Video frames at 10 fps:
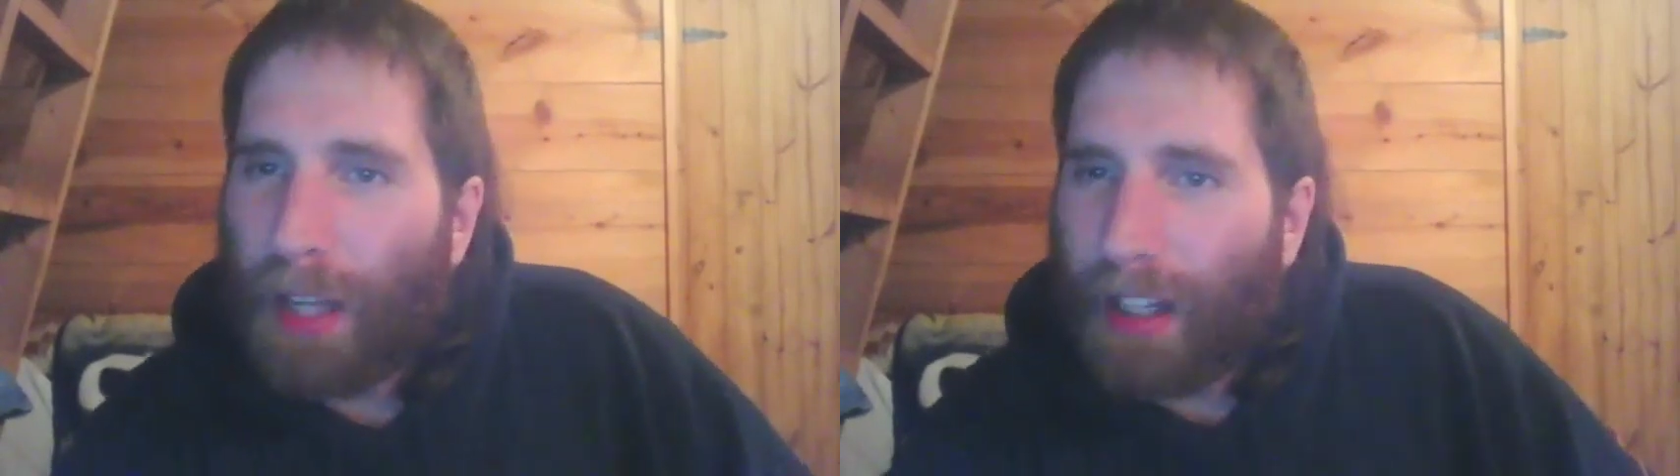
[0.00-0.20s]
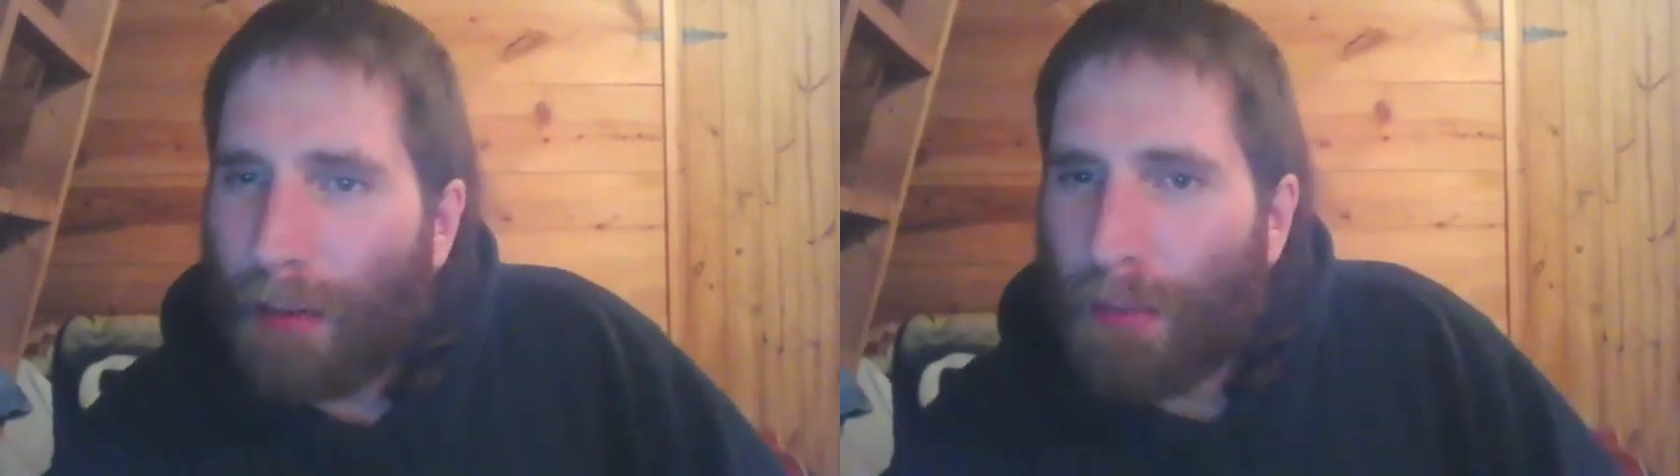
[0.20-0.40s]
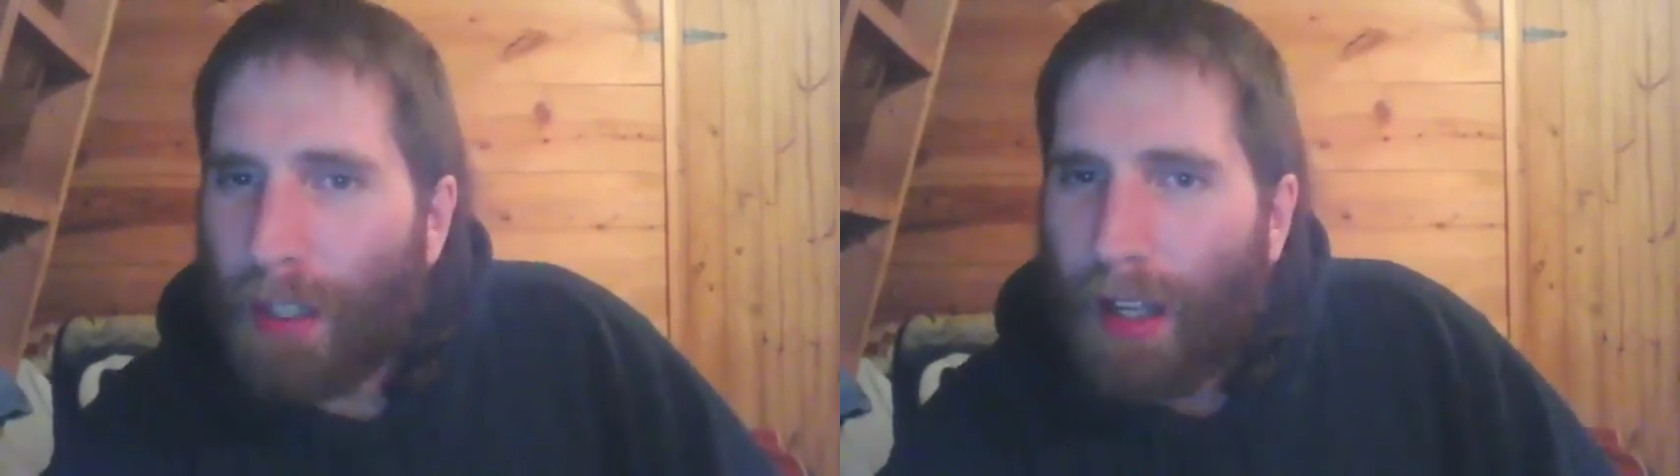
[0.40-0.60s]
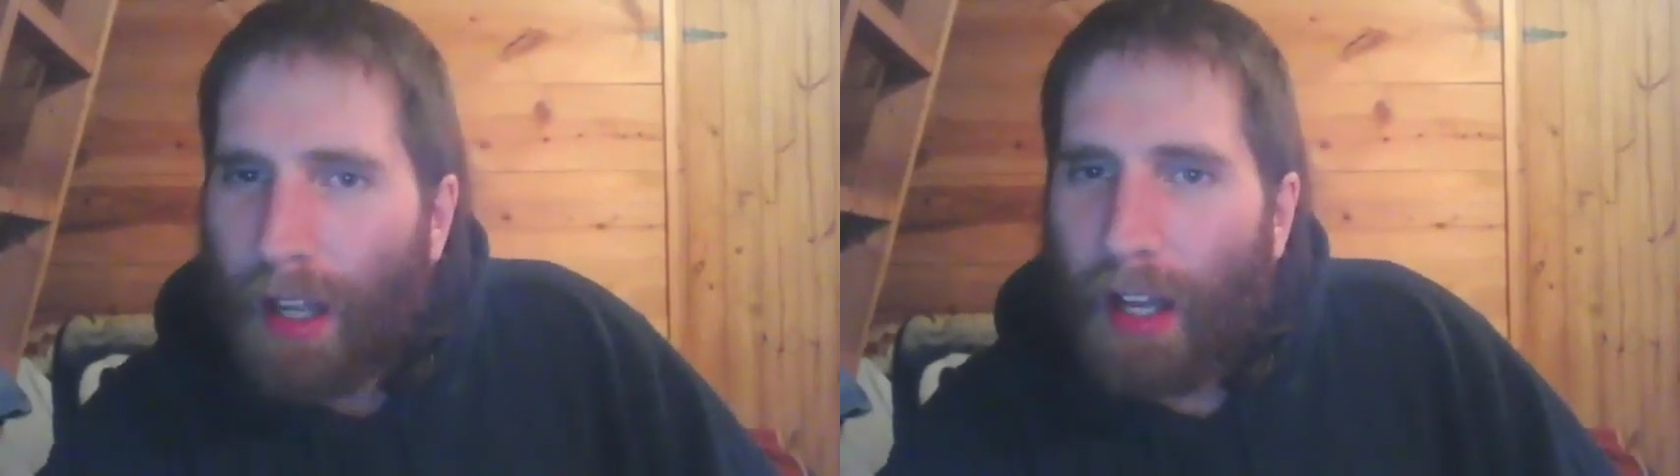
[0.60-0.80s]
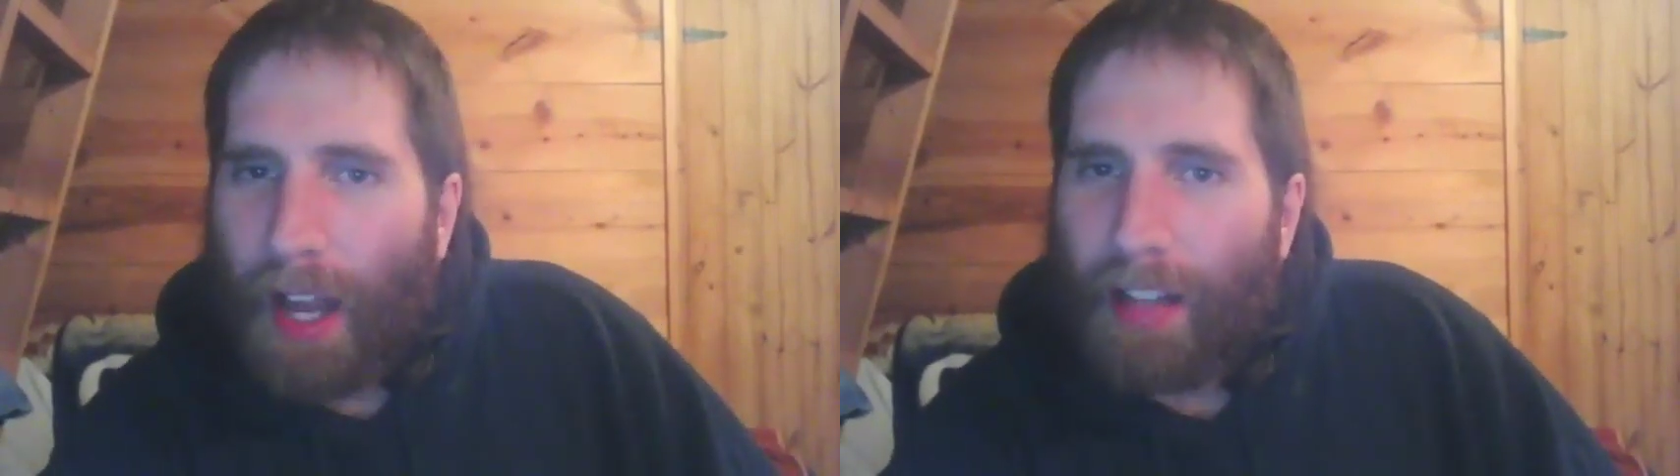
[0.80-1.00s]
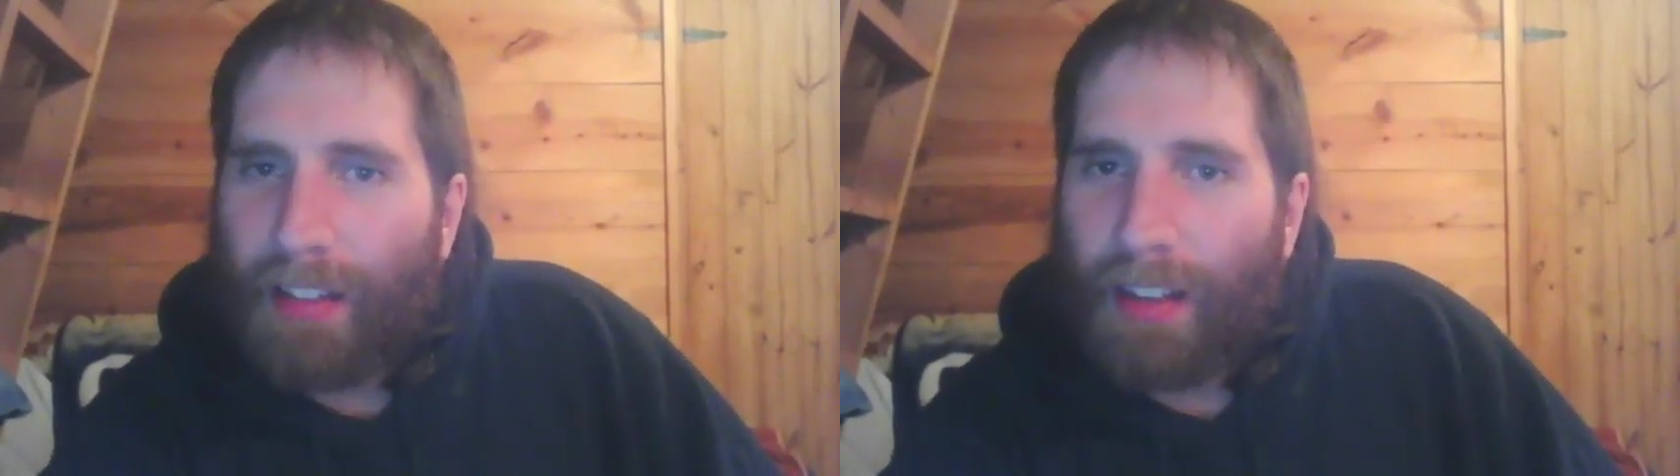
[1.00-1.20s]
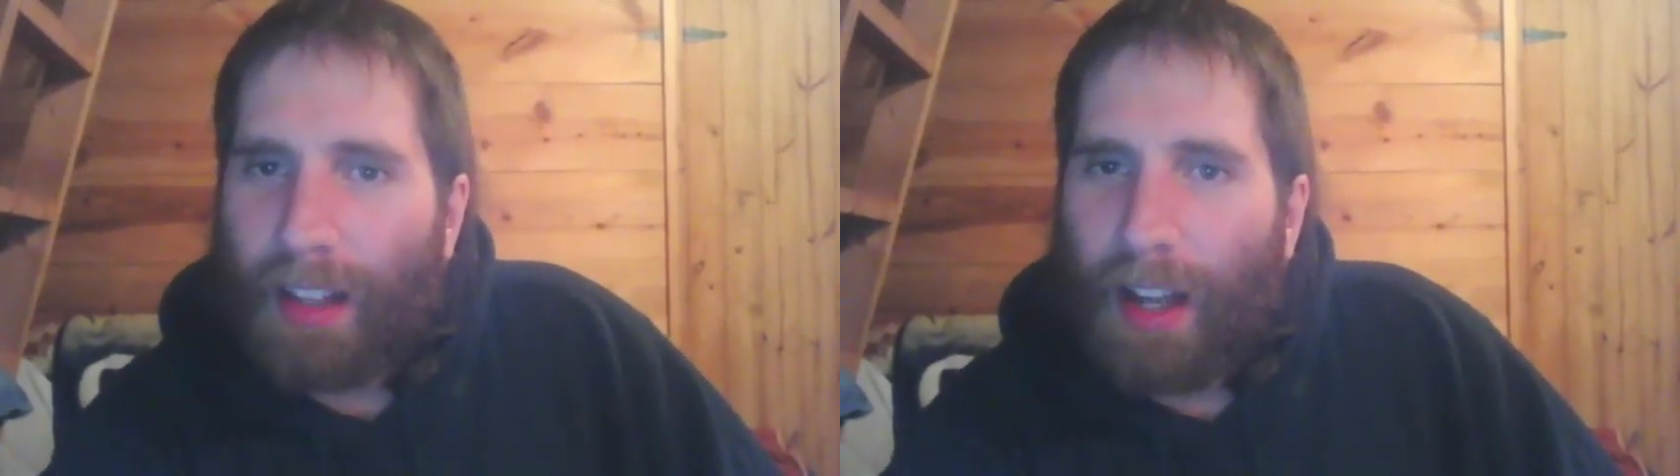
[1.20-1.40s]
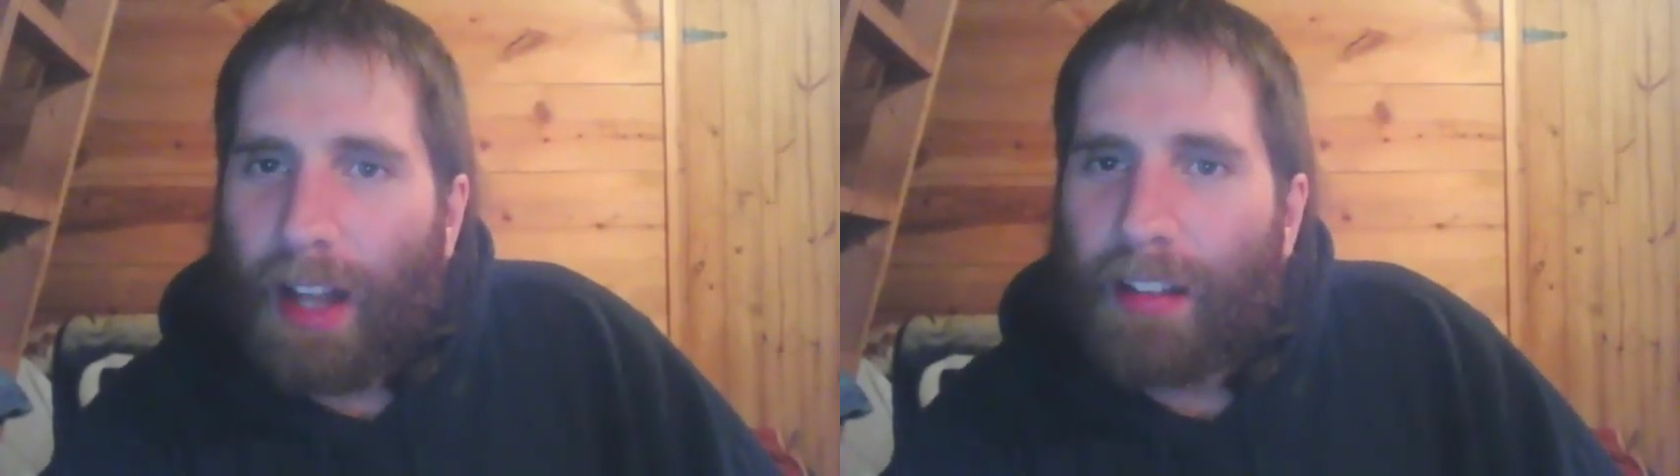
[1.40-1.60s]
pick him as
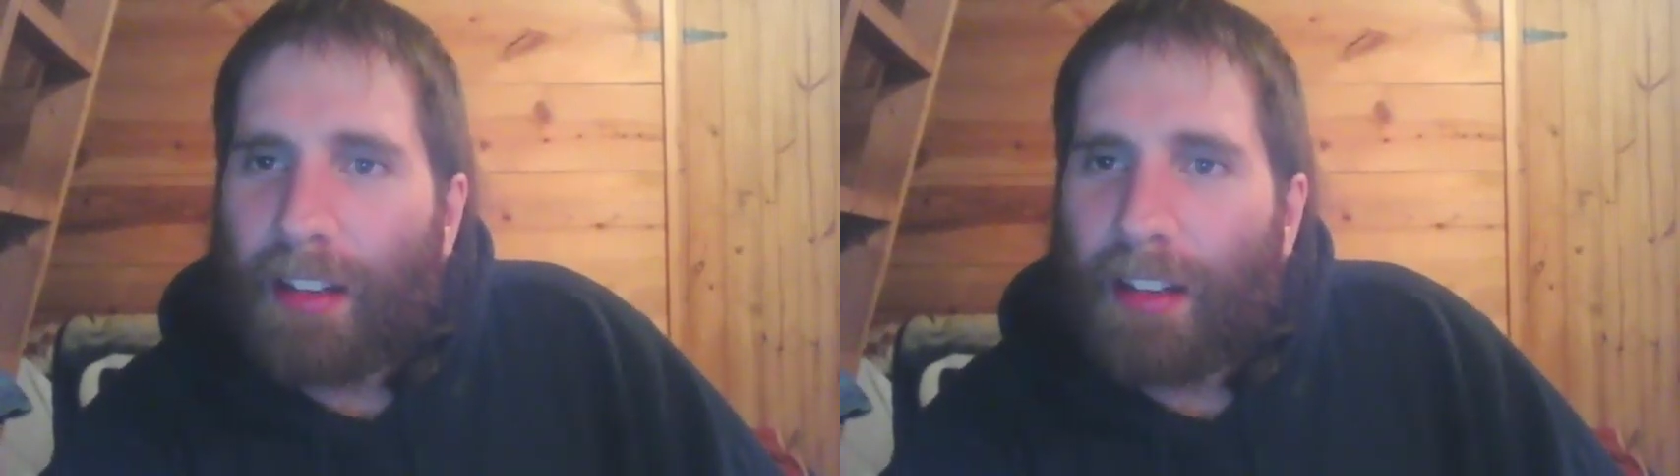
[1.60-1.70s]
the